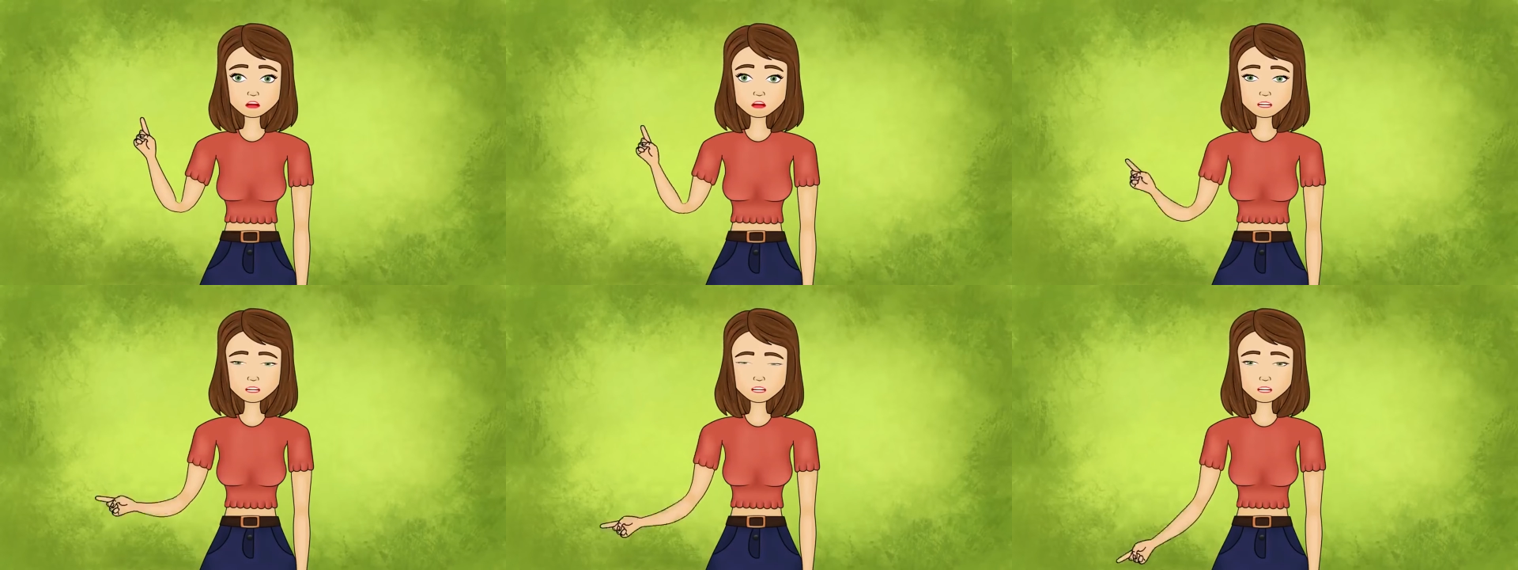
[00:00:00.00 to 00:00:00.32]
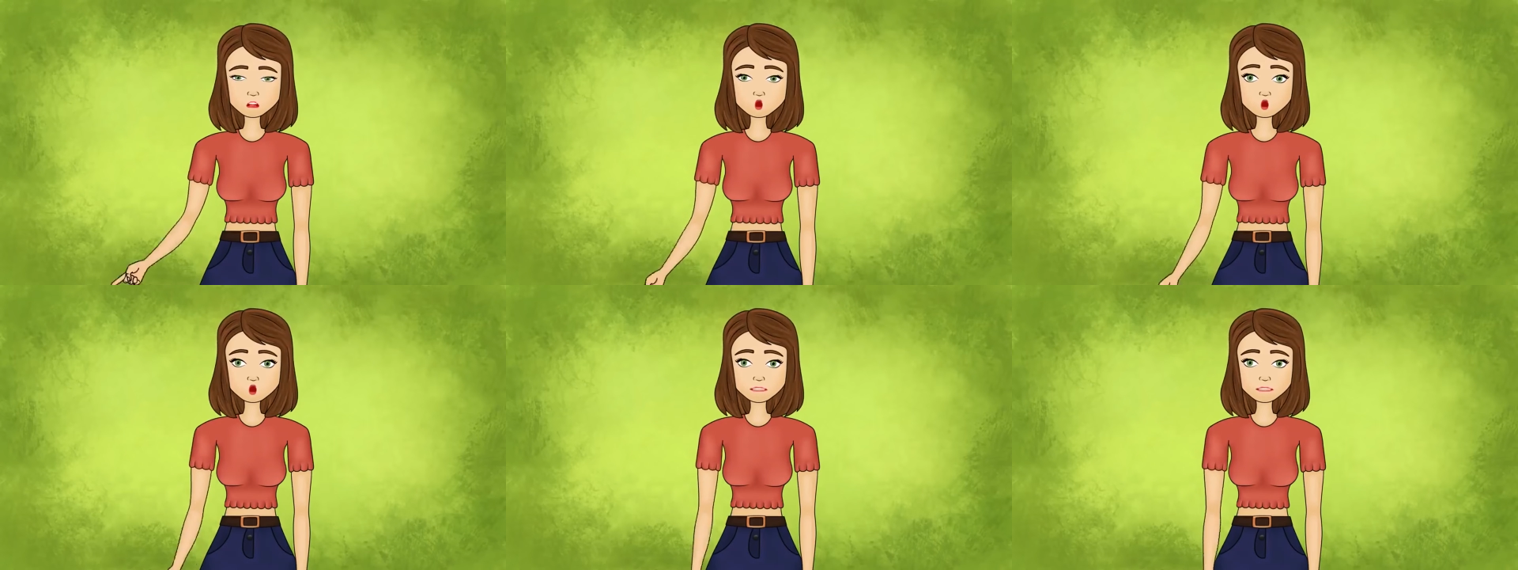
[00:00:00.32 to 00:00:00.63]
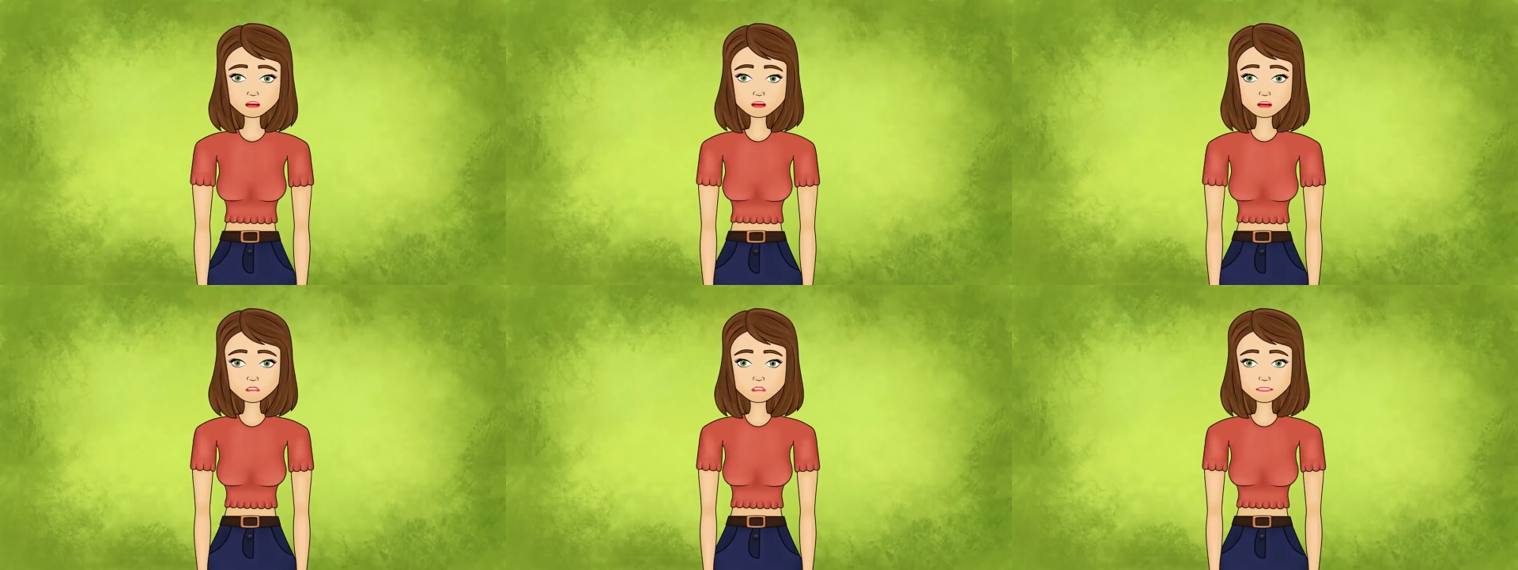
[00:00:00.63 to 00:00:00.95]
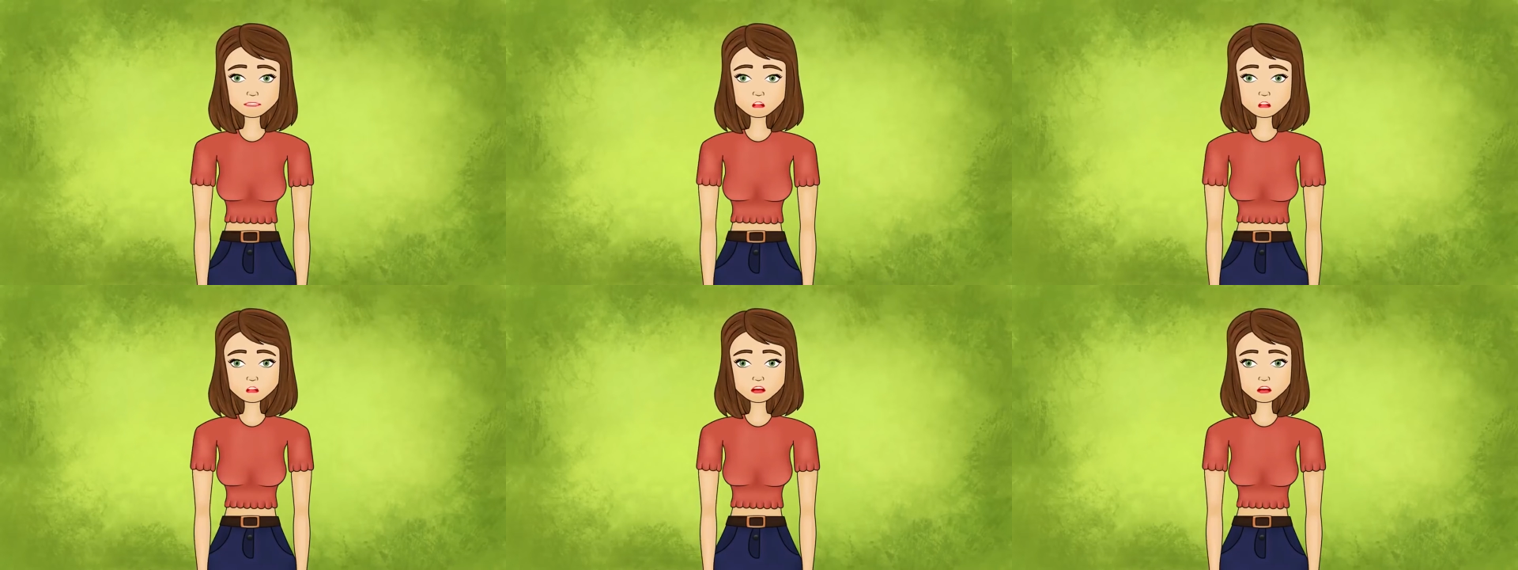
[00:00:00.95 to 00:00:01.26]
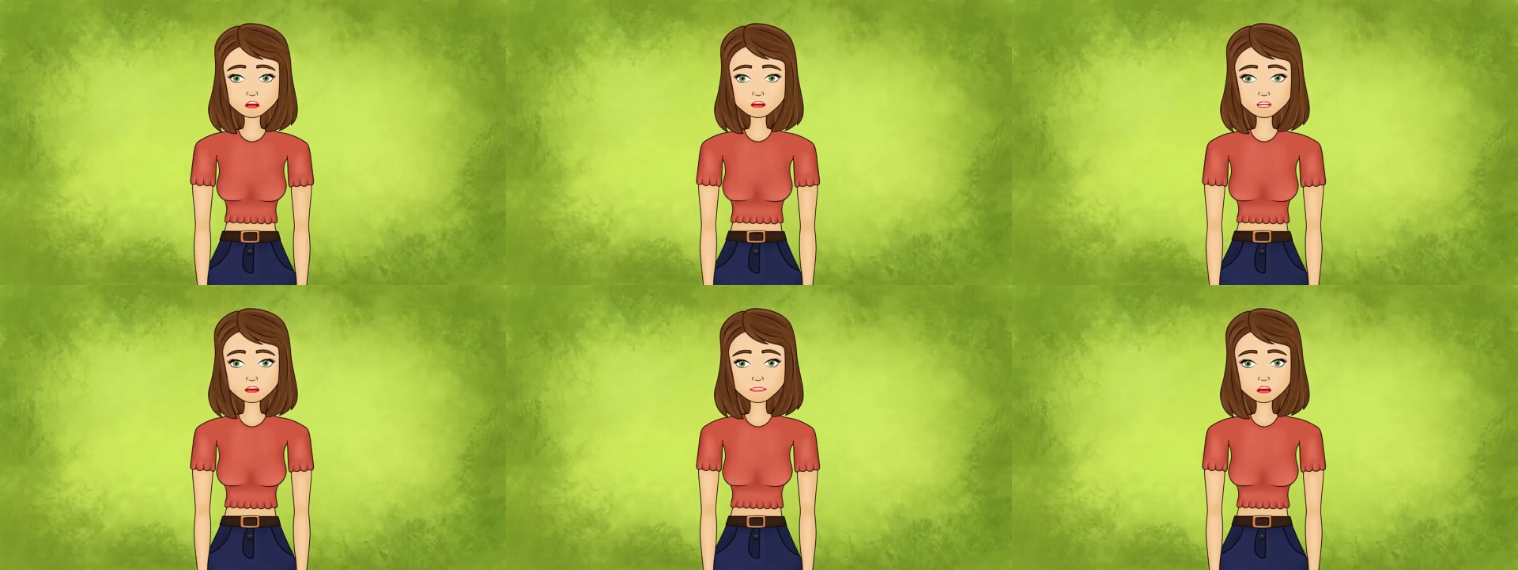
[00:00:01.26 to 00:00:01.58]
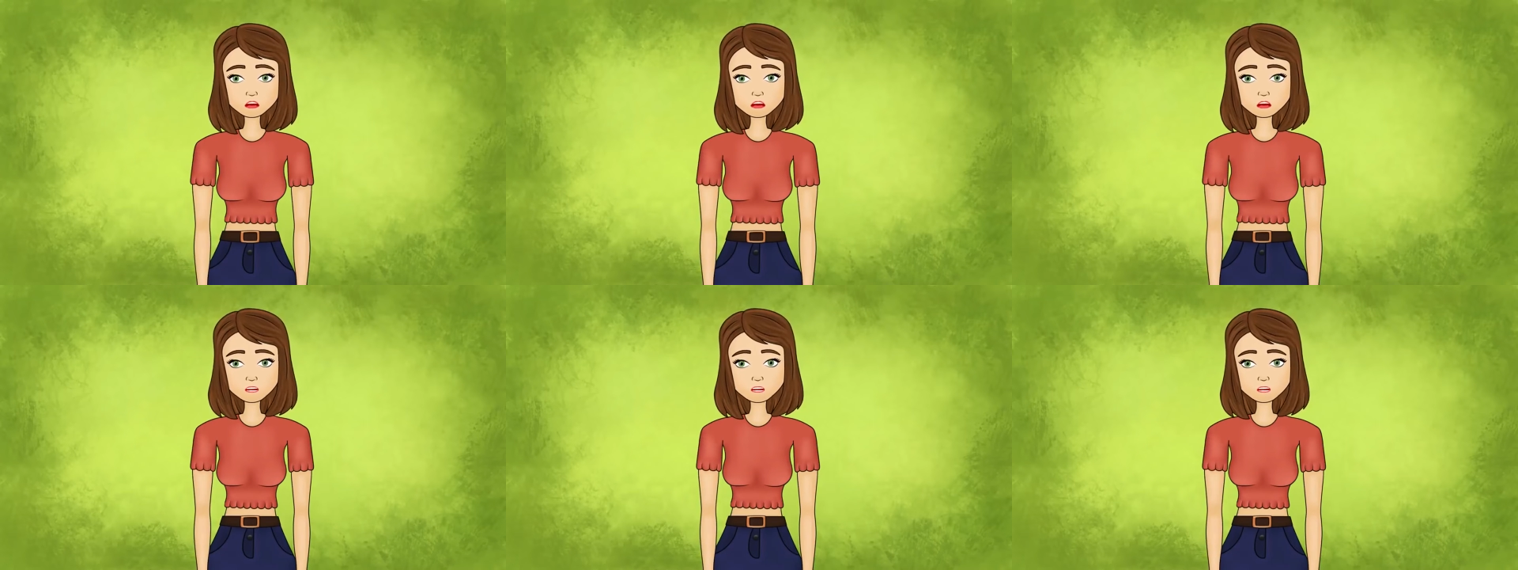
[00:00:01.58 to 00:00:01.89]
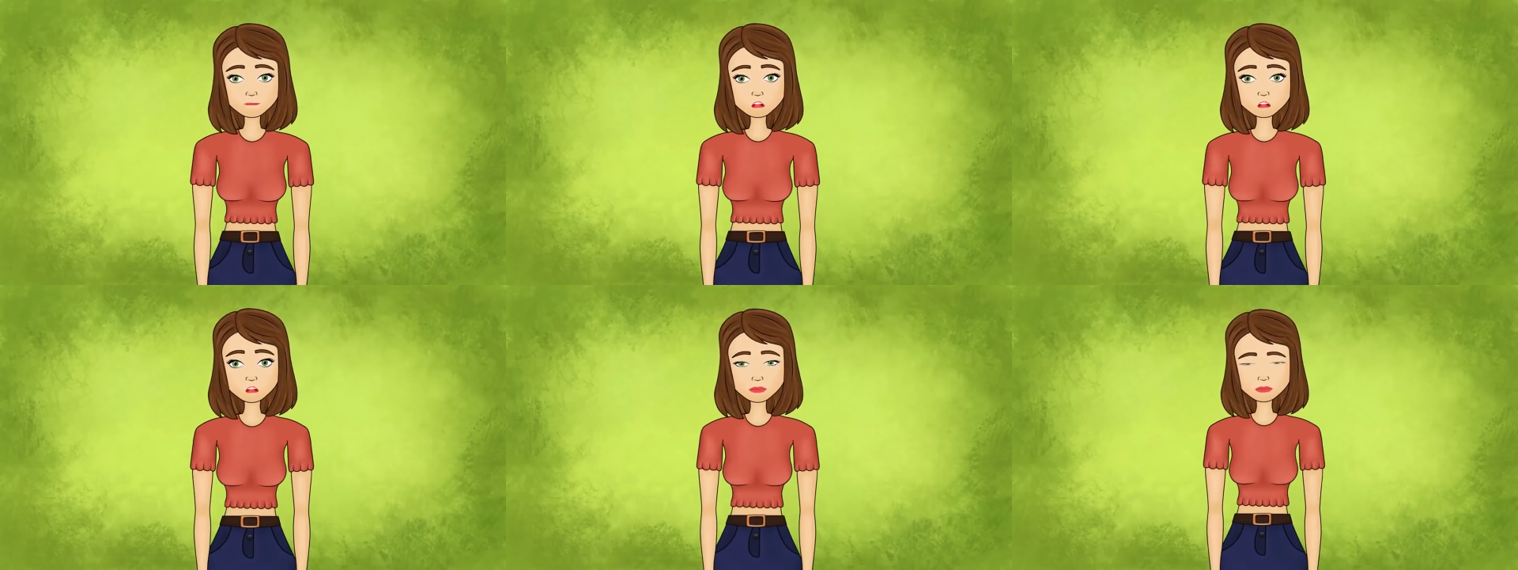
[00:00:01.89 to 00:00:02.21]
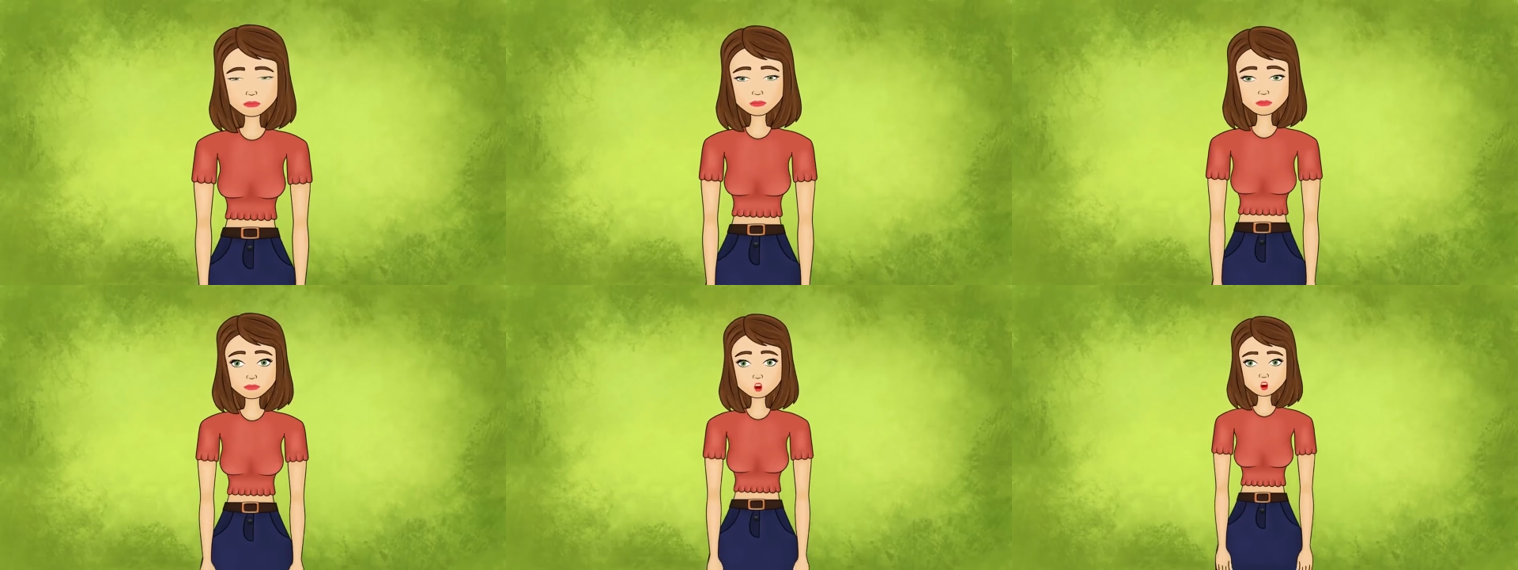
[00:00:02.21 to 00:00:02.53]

I felt beautiful and desirable.